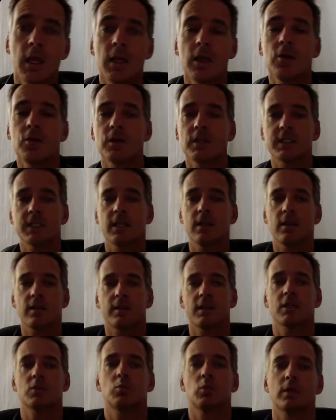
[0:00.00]
you can see that
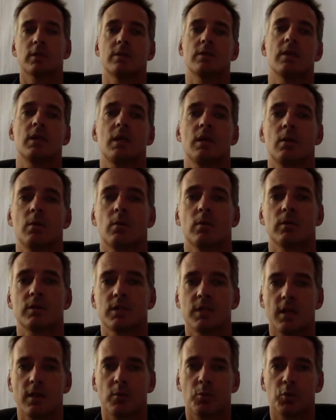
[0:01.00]
this was the
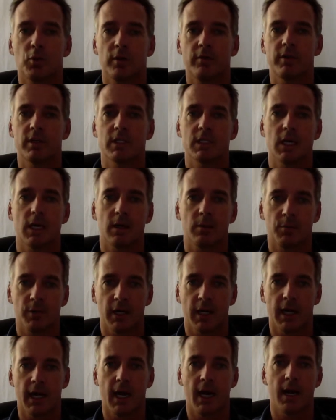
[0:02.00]
previous setup
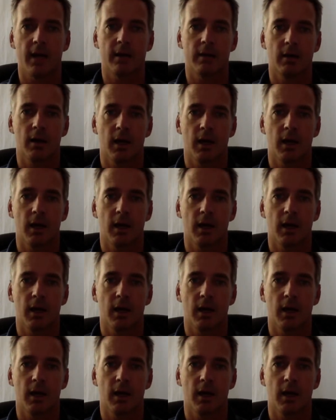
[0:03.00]
that I had.